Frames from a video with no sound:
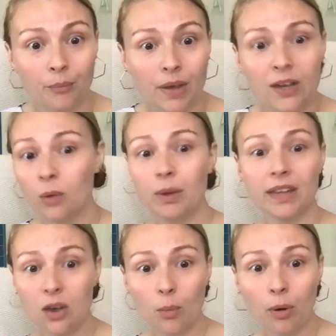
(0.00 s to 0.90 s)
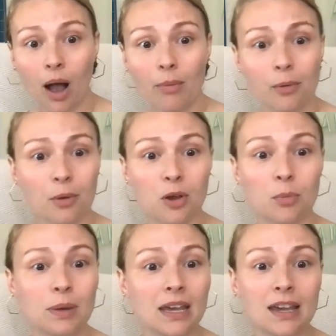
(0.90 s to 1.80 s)
It could be a legal problem. It
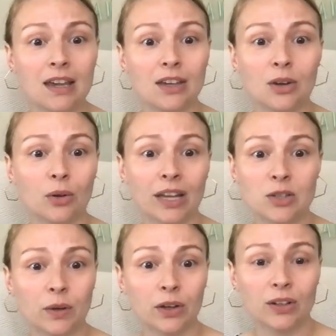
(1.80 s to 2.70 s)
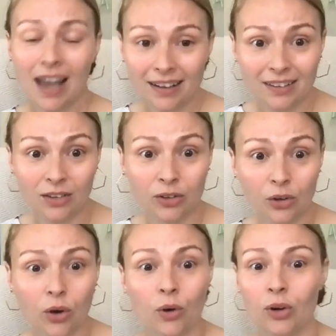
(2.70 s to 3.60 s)
could be you don't like doing your taxes on
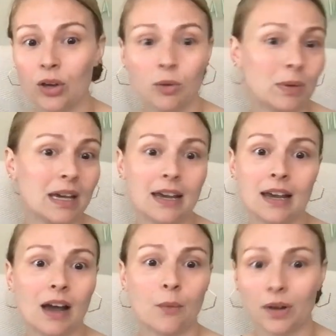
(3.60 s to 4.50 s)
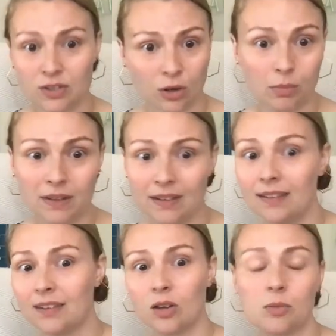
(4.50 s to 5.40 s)
your own. It could be I want to start a
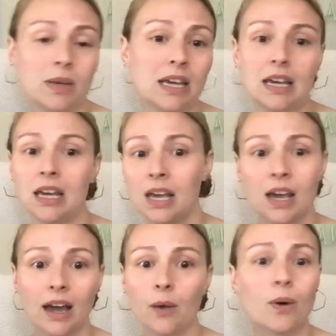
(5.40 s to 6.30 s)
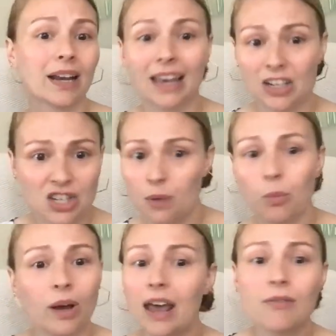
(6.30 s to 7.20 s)
business. It could be I want to get in shape,
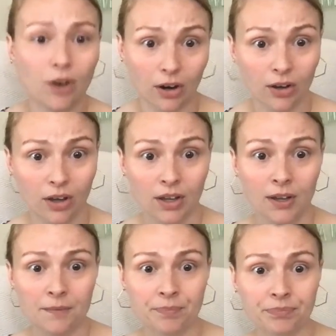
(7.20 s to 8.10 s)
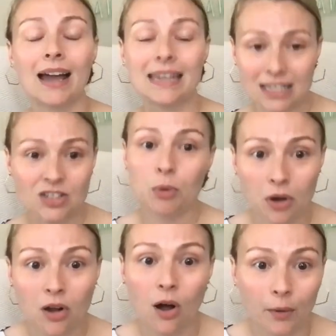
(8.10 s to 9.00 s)
whatever. I need to book a
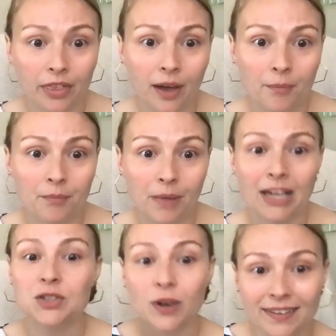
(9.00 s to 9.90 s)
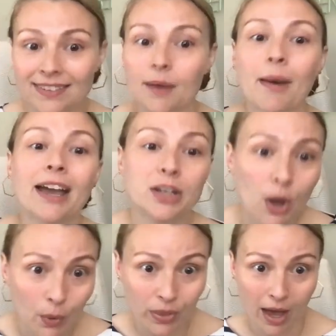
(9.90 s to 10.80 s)
call with them. I trust them. I
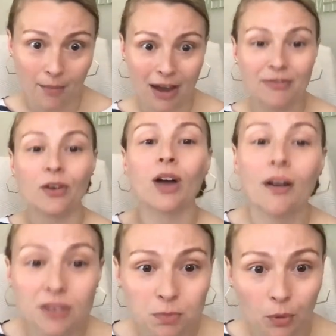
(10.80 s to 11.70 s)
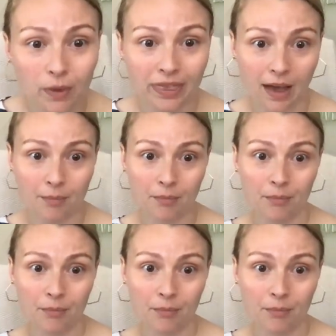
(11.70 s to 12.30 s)
know them. I feel comfortable with them.